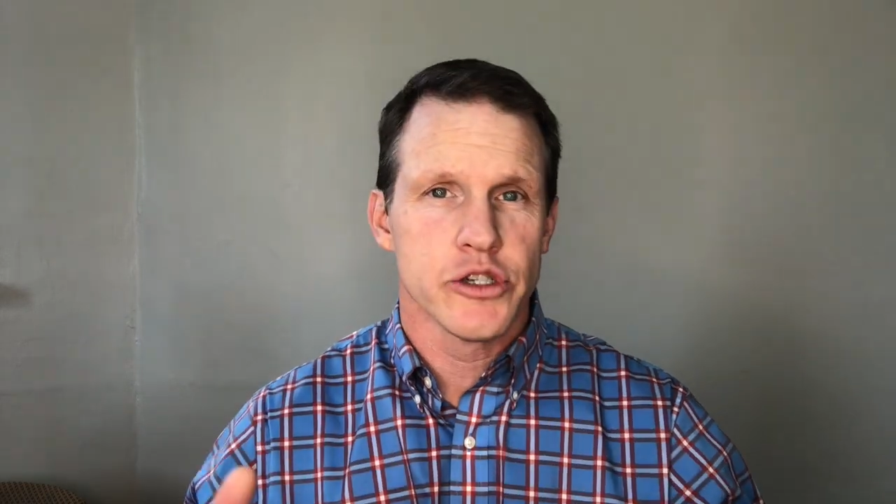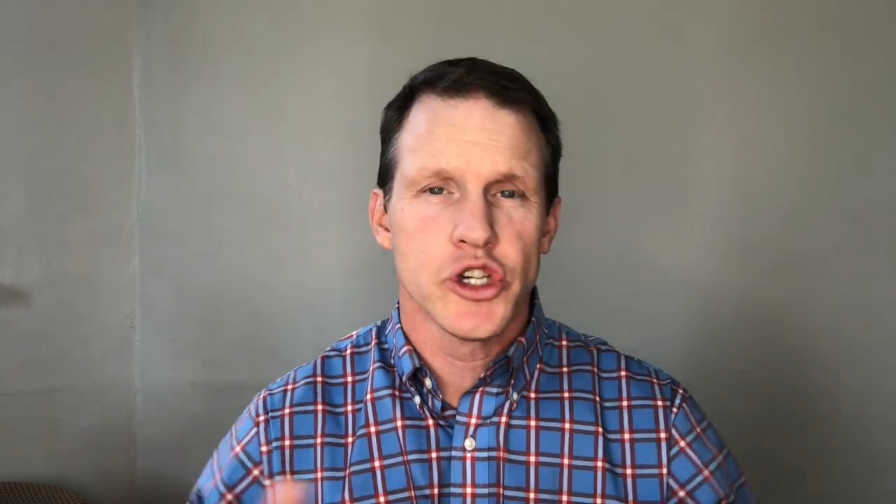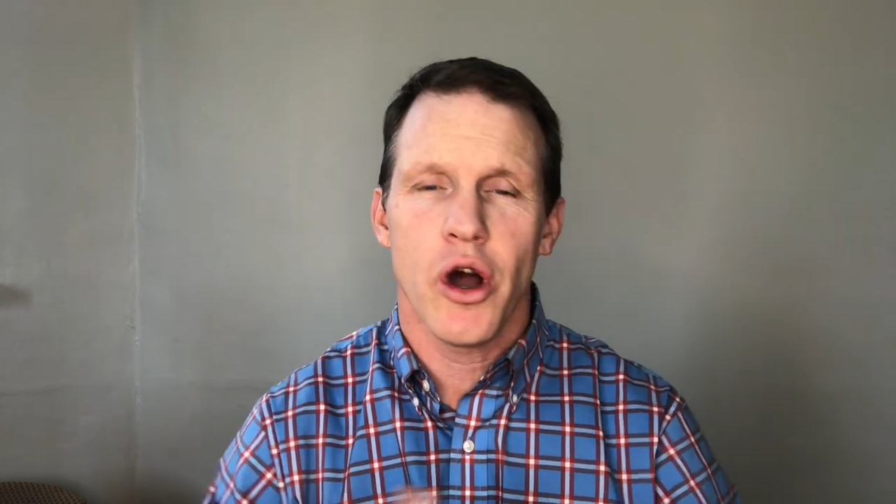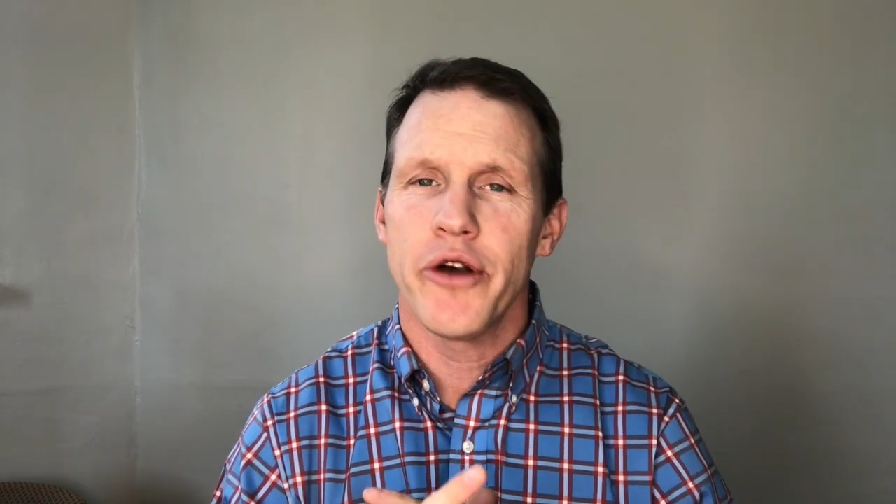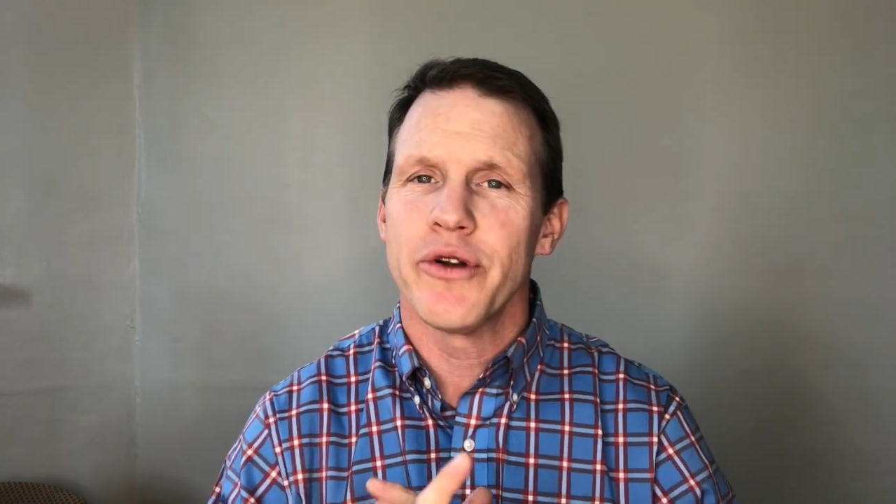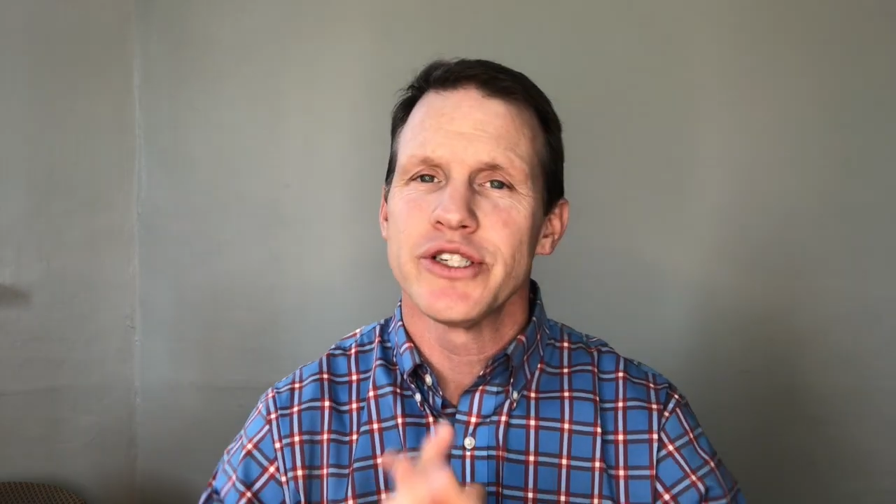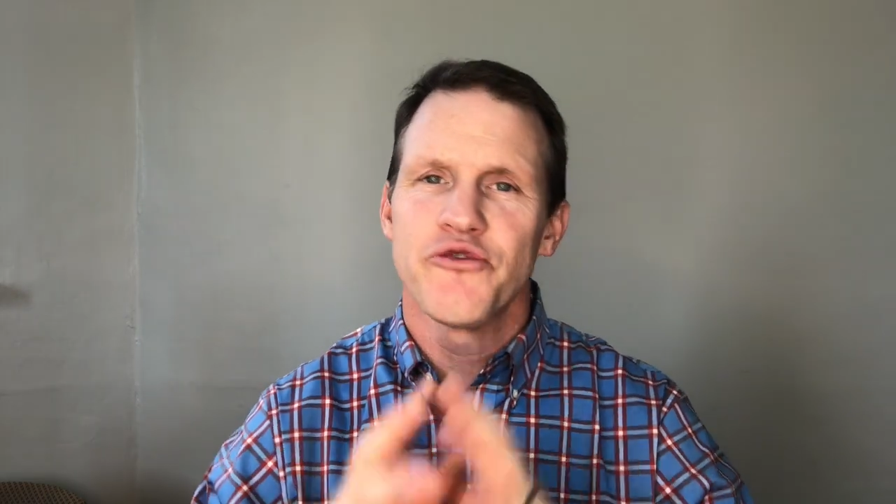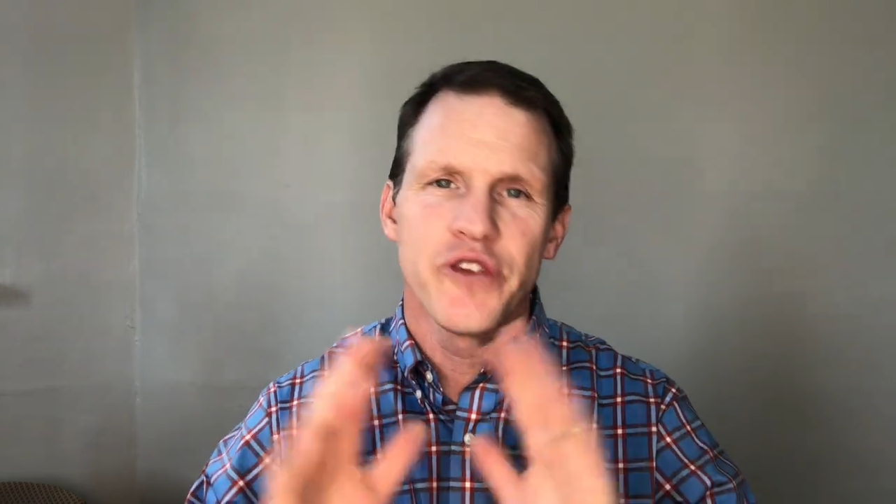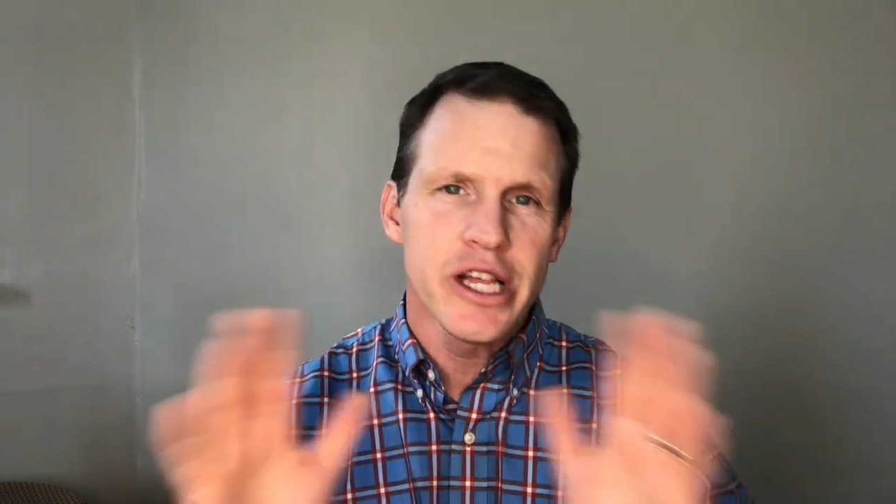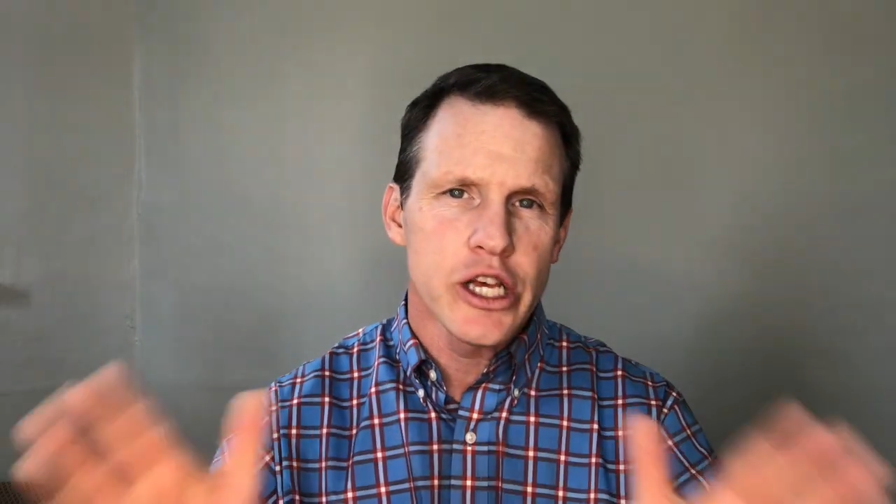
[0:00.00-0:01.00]
Chandra is
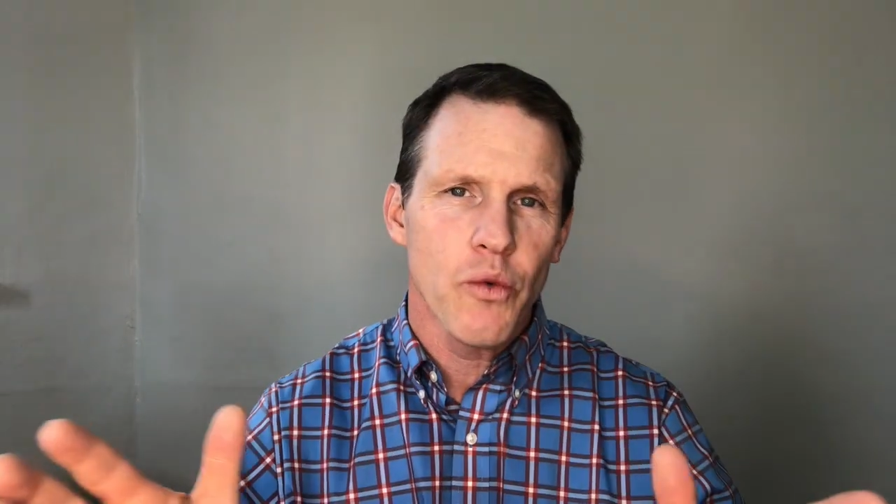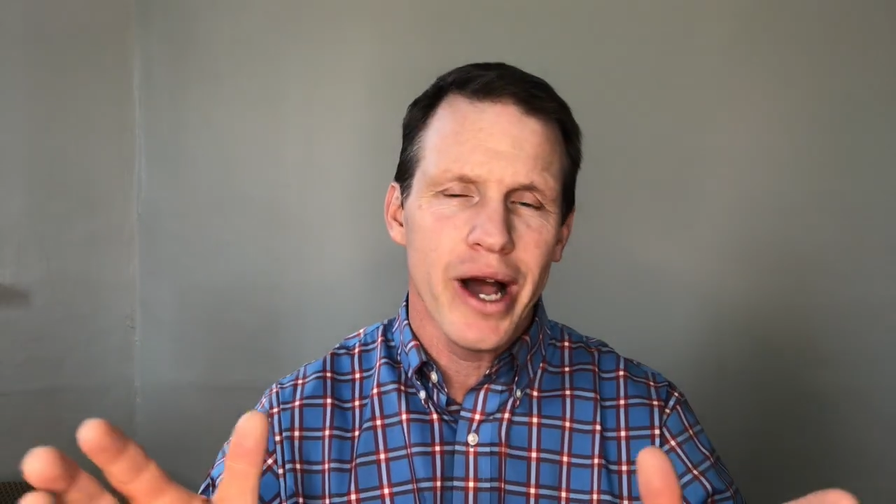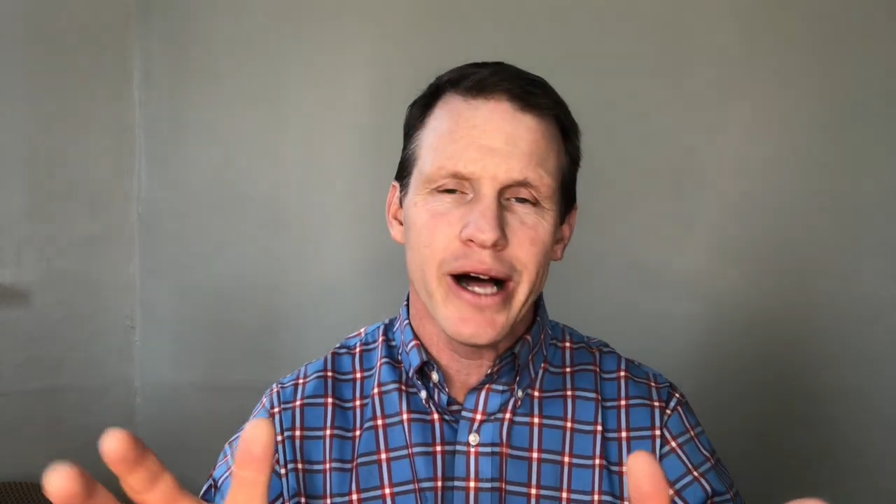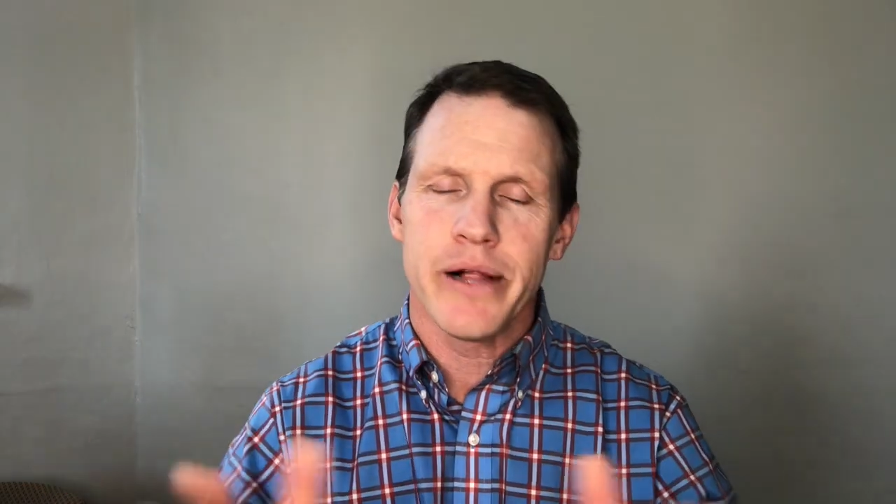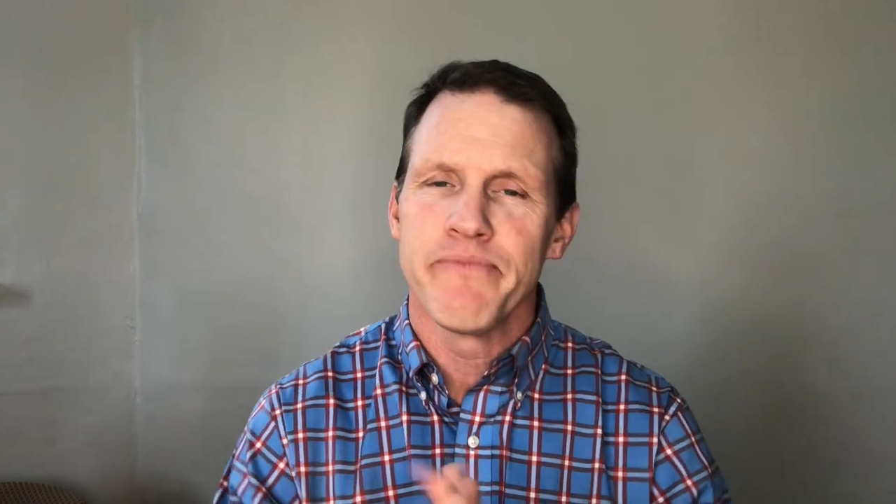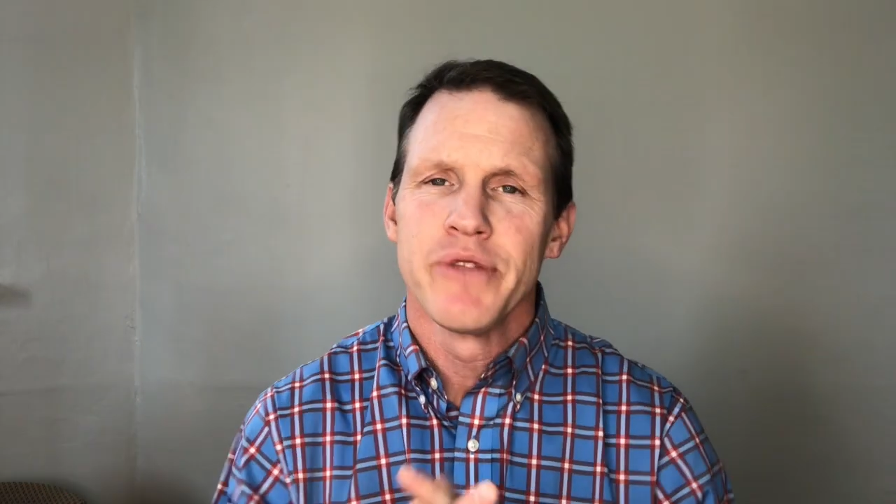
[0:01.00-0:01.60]
feeling well.